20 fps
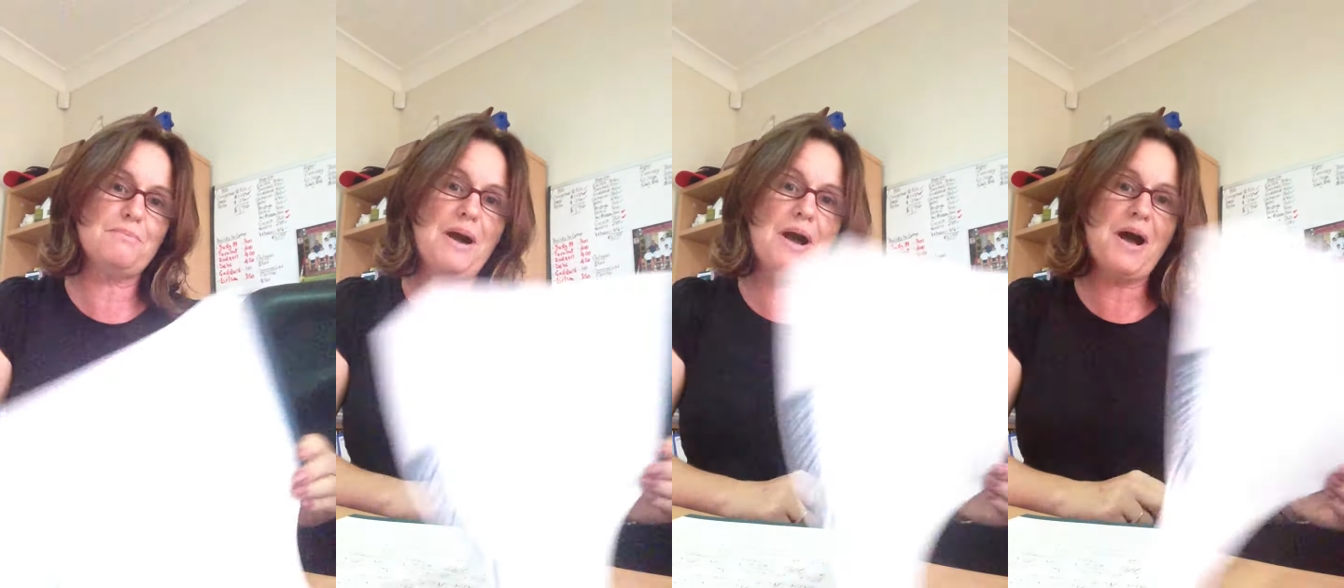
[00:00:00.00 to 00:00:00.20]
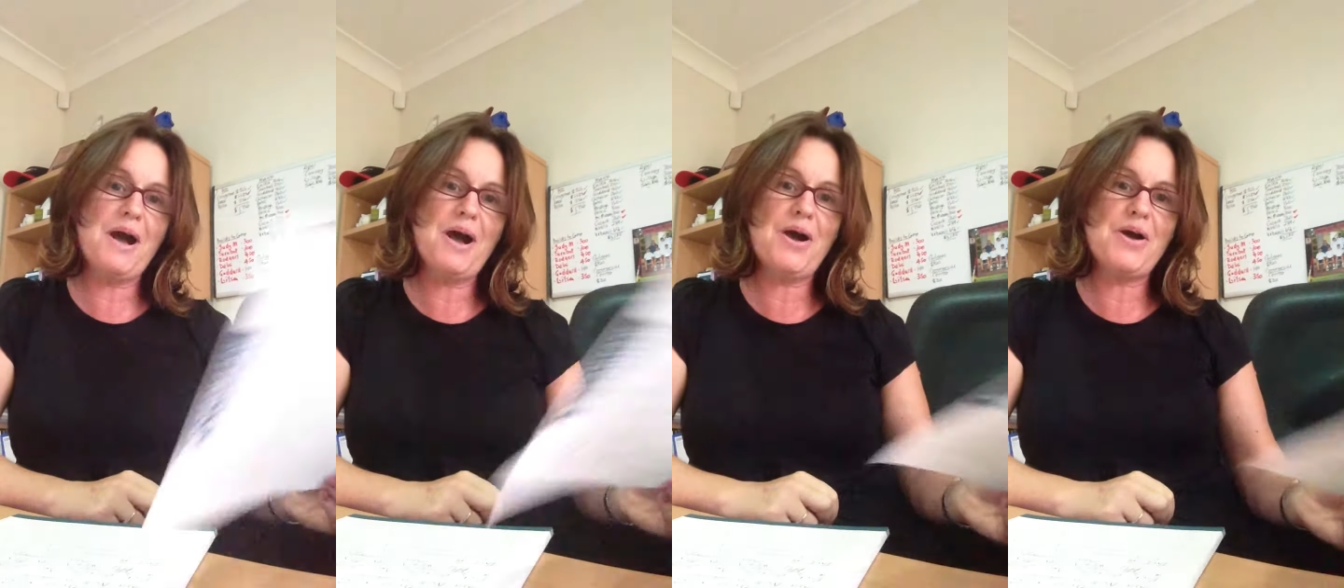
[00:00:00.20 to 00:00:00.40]

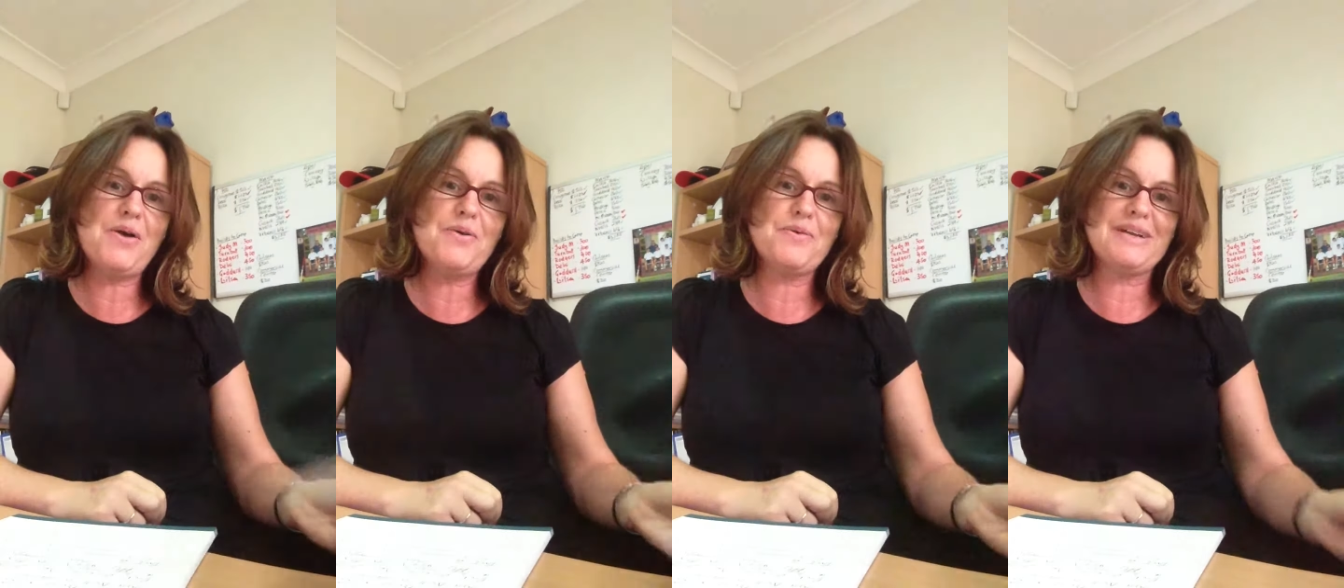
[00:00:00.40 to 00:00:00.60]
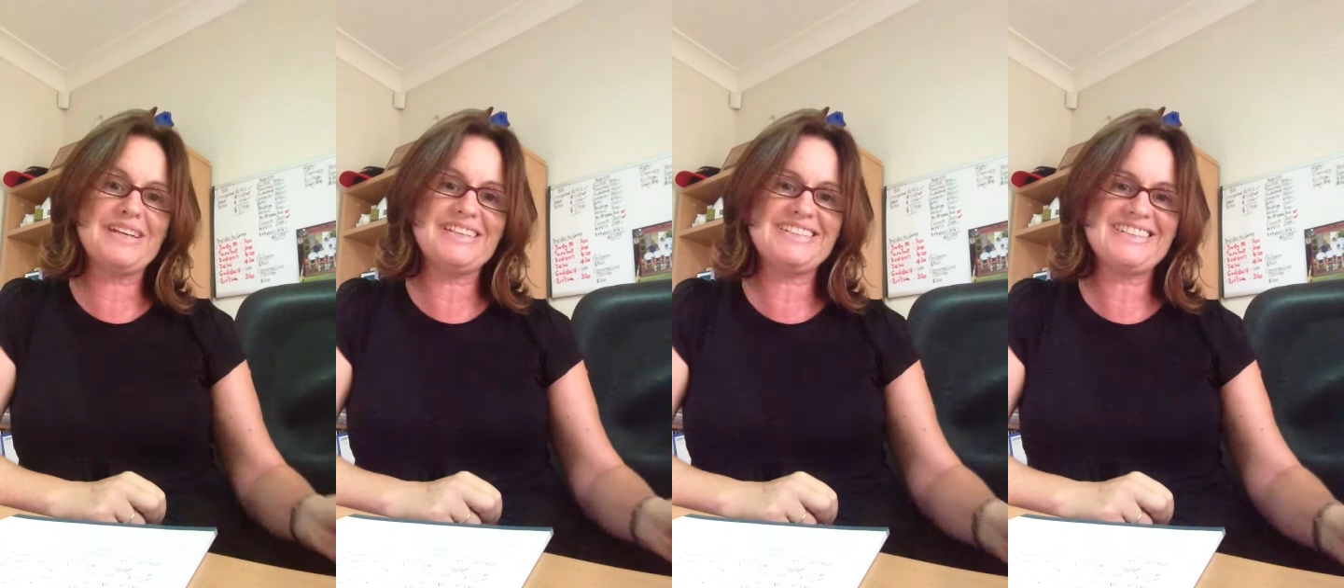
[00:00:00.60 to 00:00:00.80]

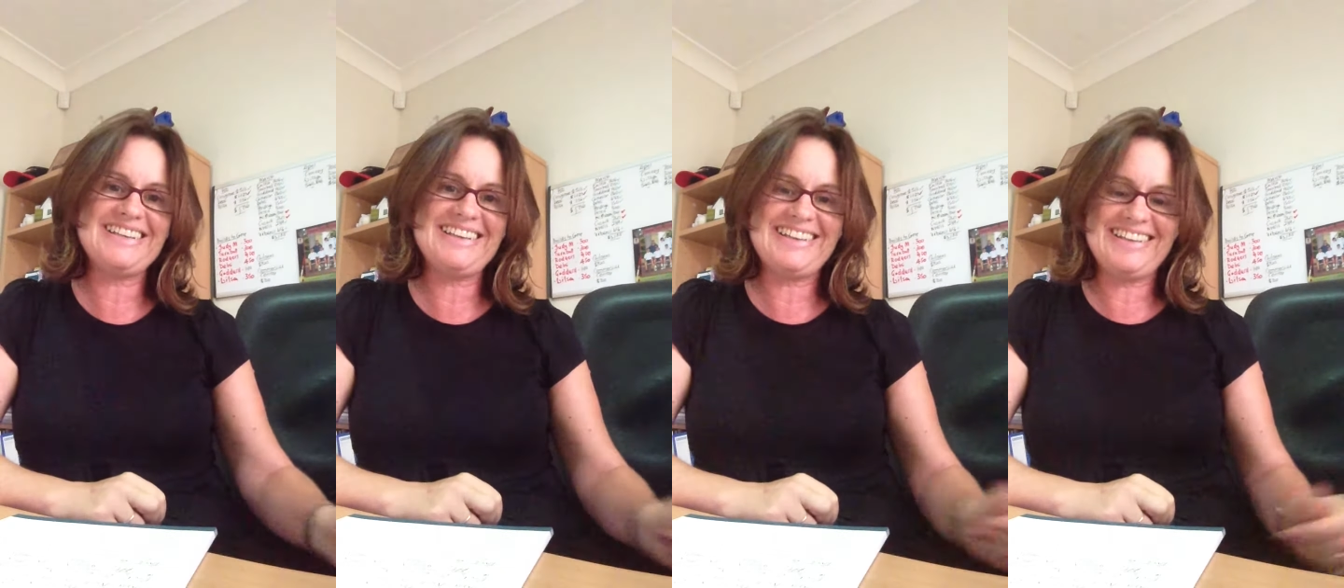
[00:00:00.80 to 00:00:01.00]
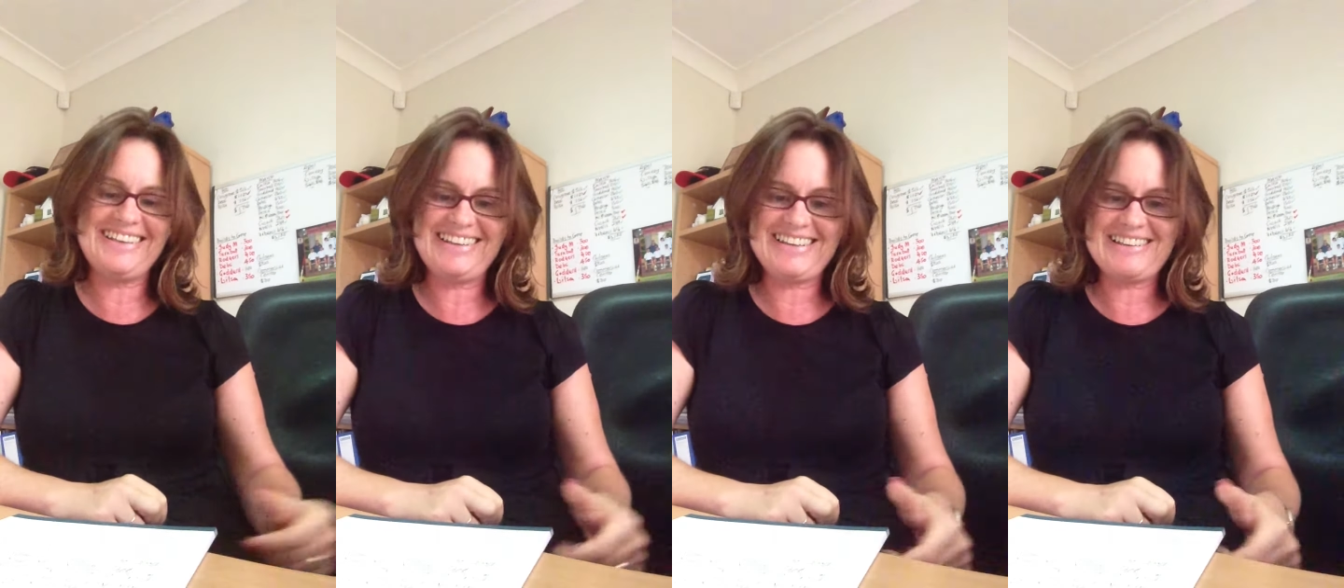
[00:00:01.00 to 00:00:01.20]
Murray
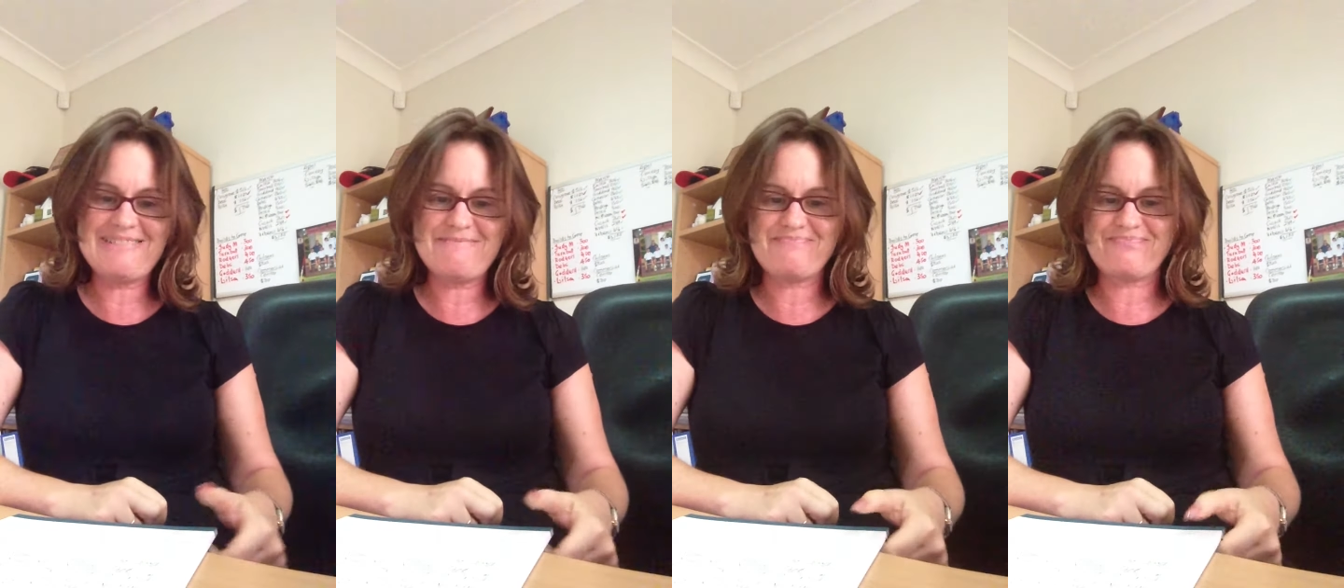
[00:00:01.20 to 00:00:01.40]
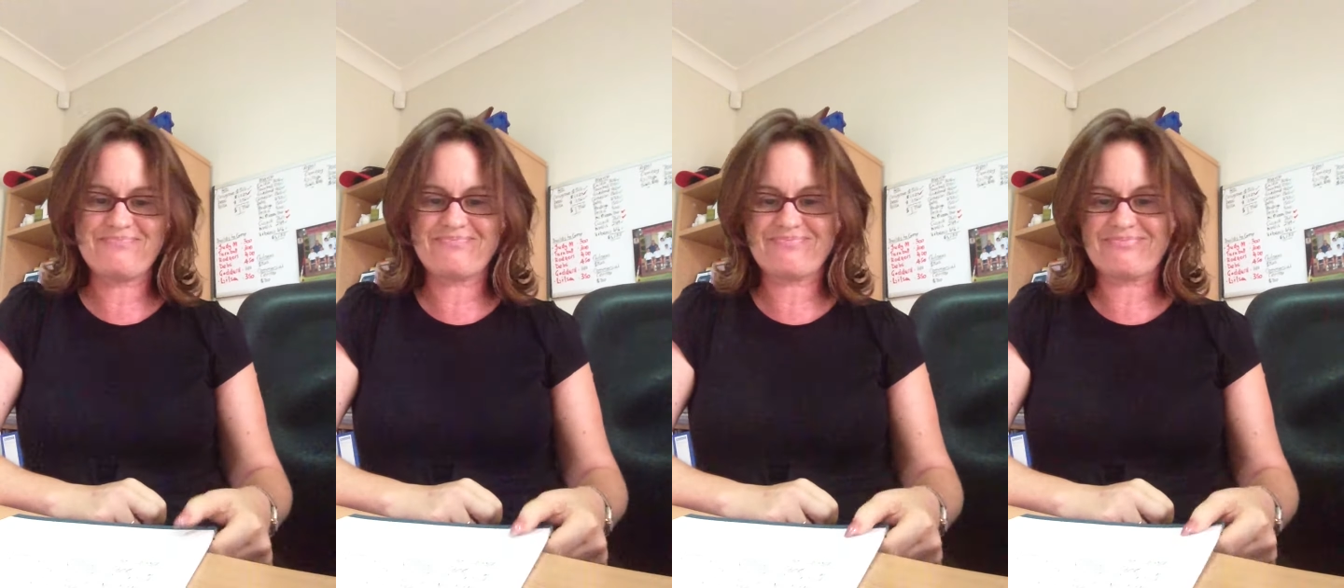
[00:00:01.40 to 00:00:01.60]
D.